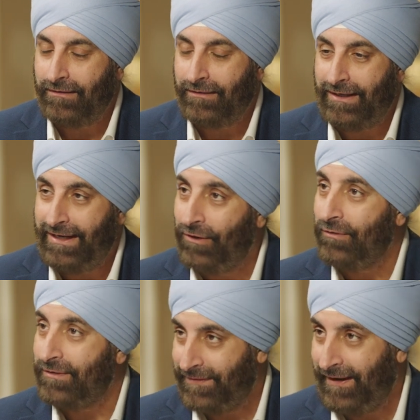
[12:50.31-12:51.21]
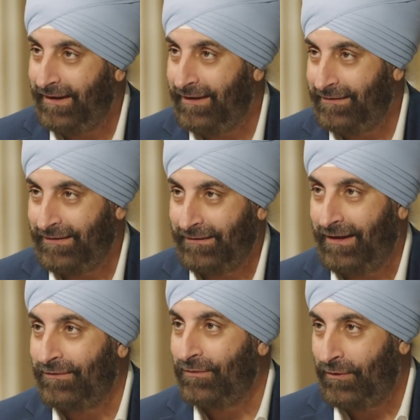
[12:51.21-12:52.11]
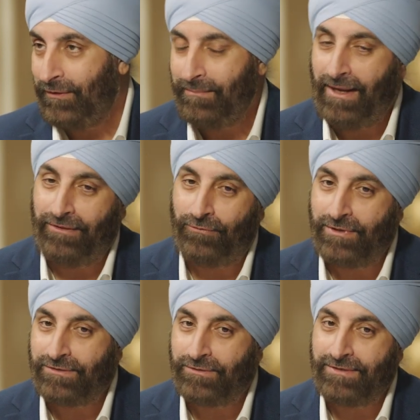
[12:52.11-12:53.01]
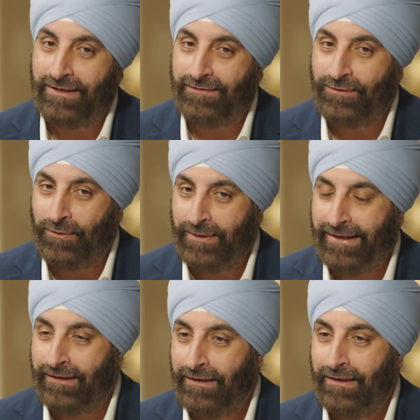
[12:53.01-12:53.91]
hear the science and kind of learn about the research that he's doing